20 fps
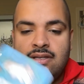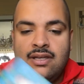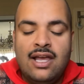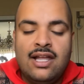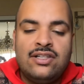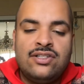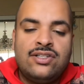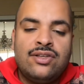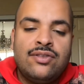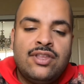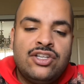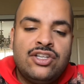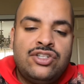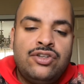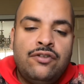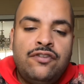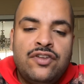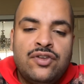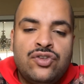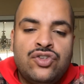And so that
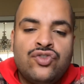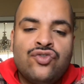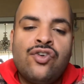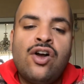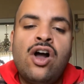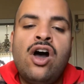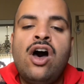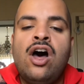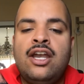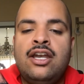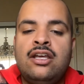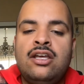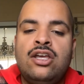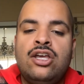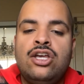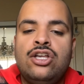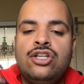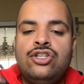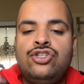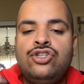you feel drawn
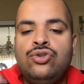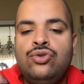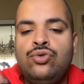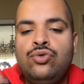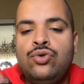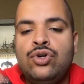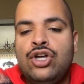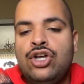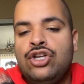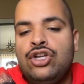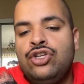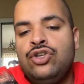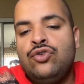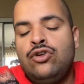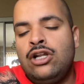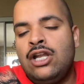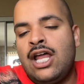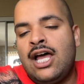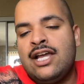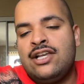to
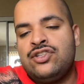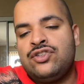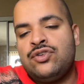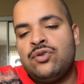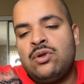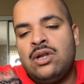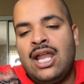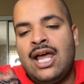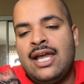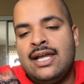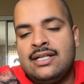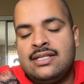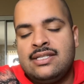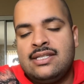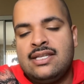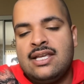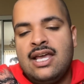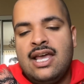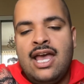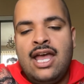utilize your light
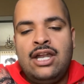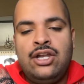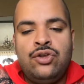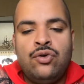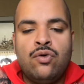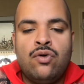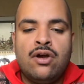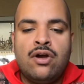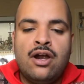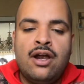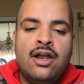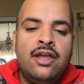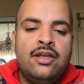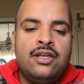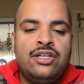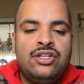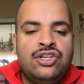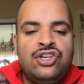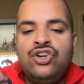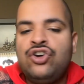and your
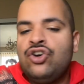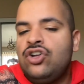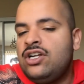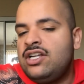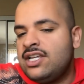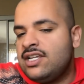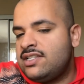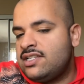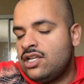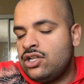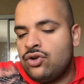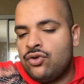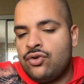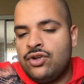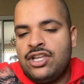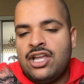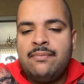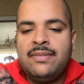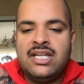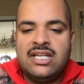goodness and your
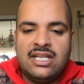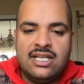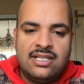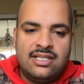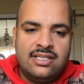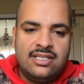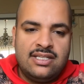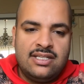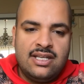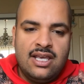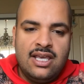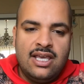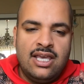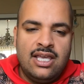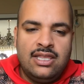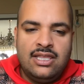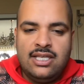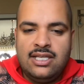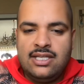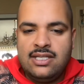yumminess
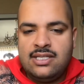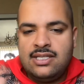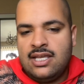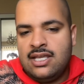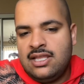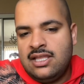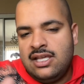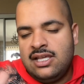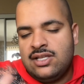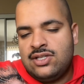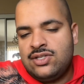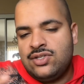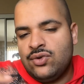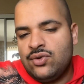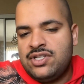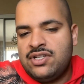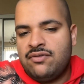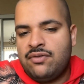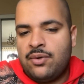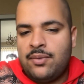in these
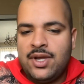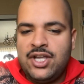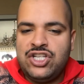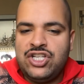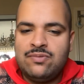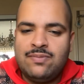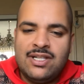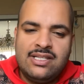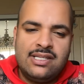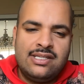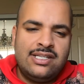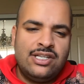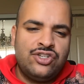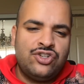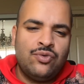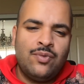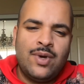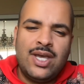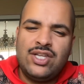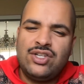sorts of arrangements and
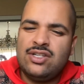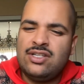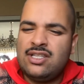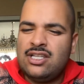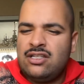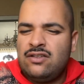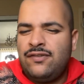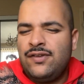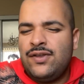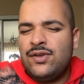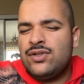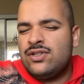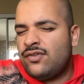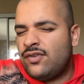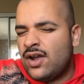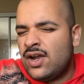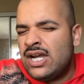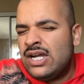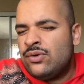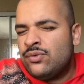situations. This feels
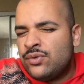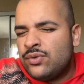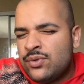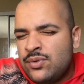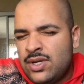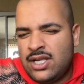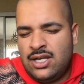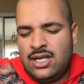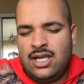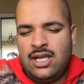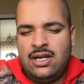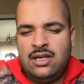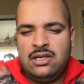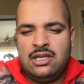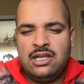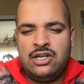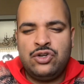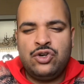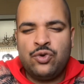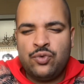very rooted
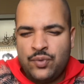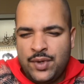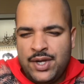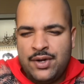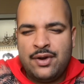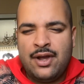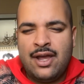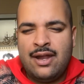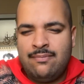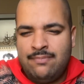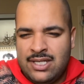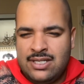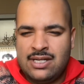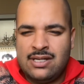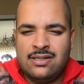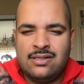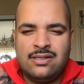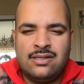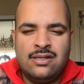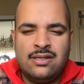in career and
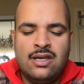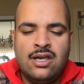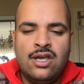business.